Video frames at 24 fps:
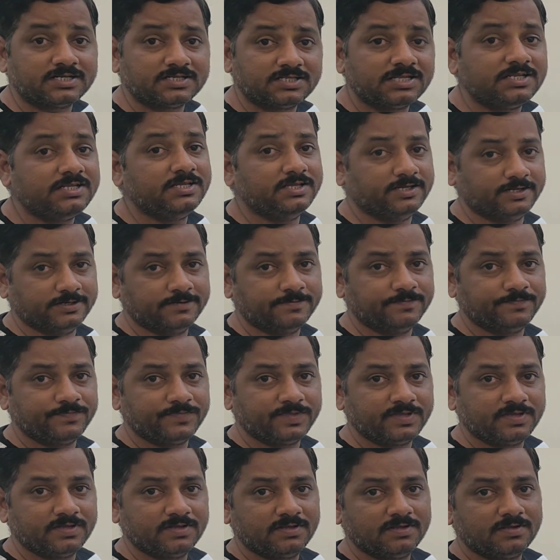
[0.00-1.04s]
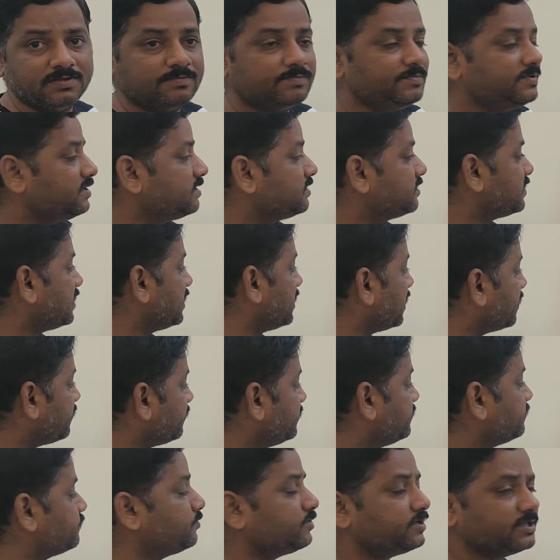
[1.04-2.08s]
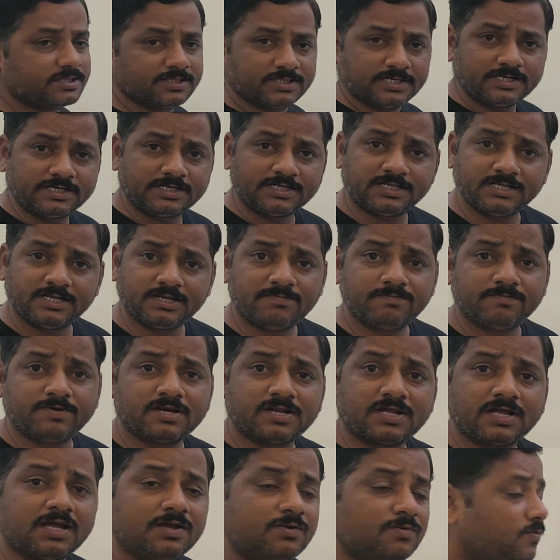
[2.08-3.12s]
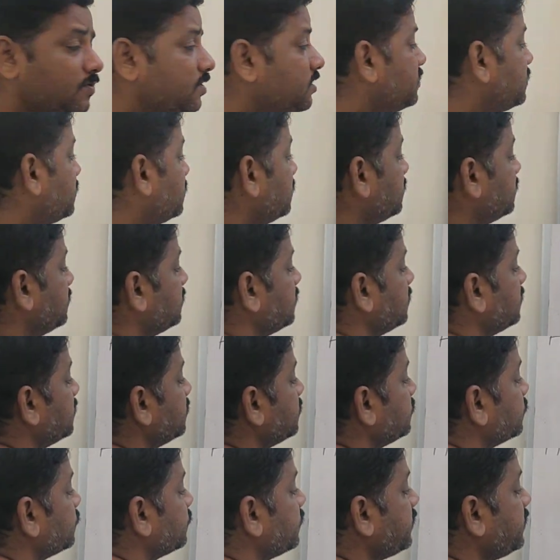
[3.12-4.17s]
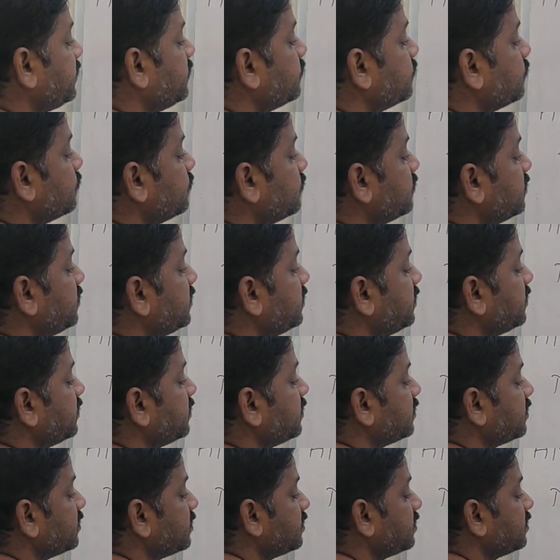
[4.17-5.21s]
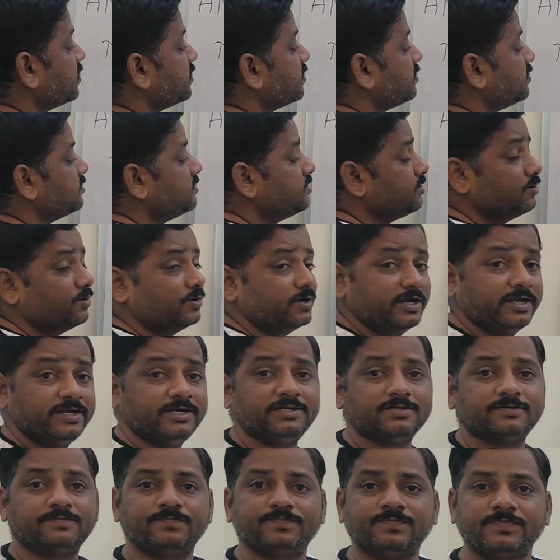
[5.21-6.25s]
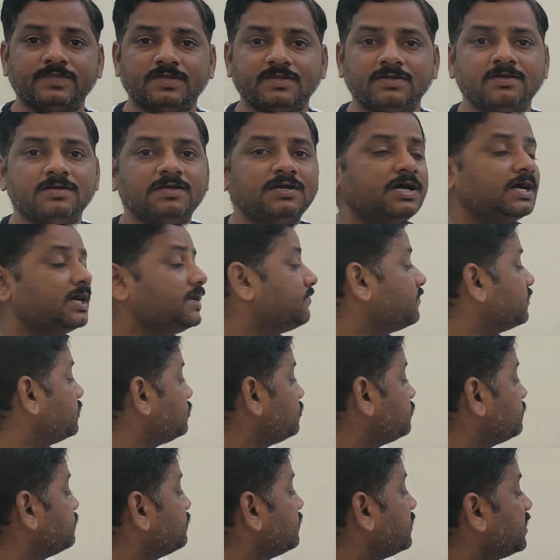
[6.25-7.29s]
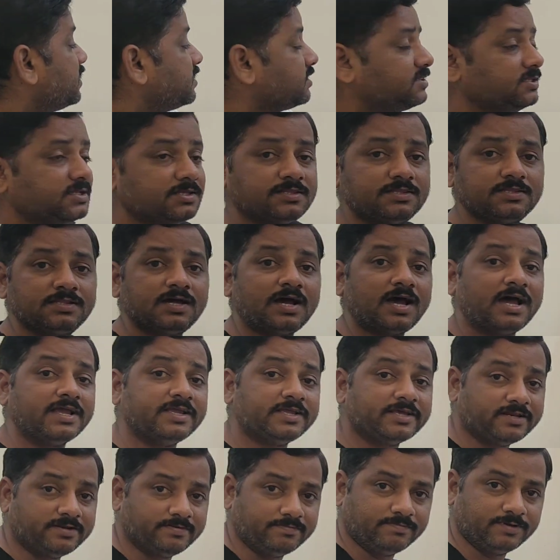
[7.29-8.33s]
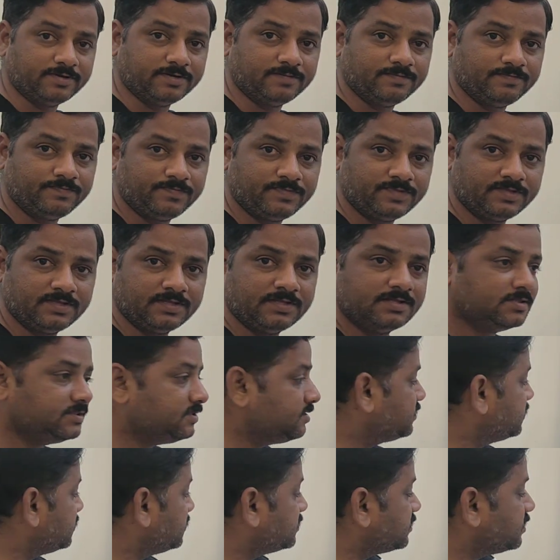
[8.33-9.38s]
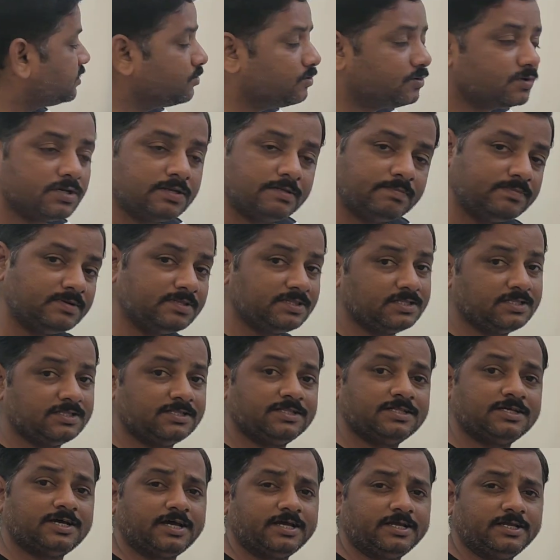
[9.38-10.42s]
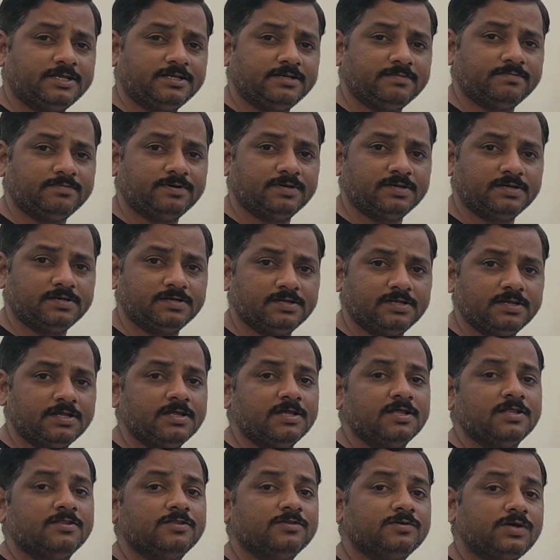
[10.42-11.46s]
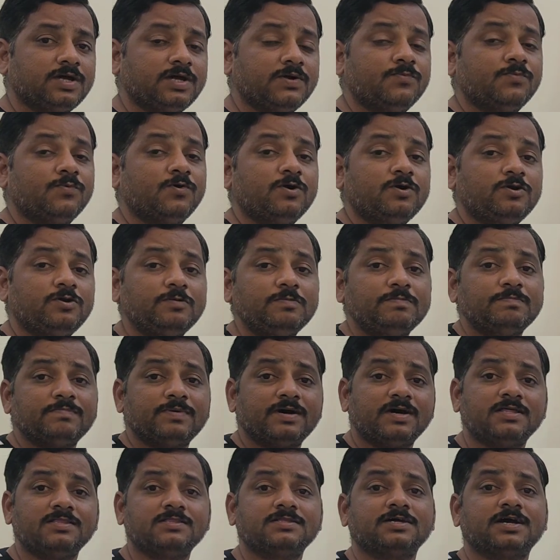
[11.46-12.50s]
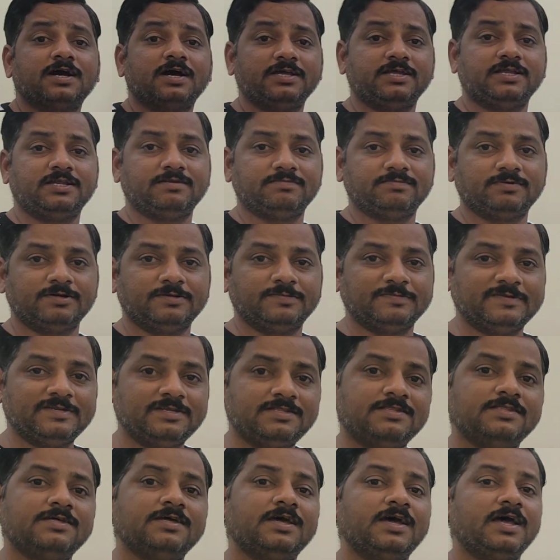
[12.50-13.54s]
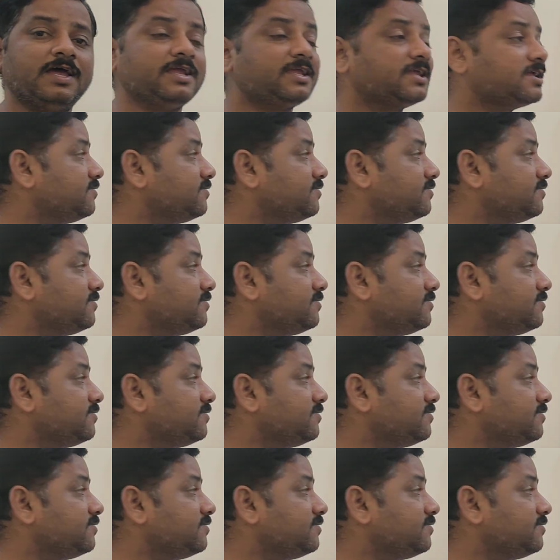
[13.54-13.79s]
3 here. Means I have input as 38 but I want to read only 08. I want to mask this higher nibble. This is the lower nibble, this is the higher nibble. So I want to mask a higher nibble means I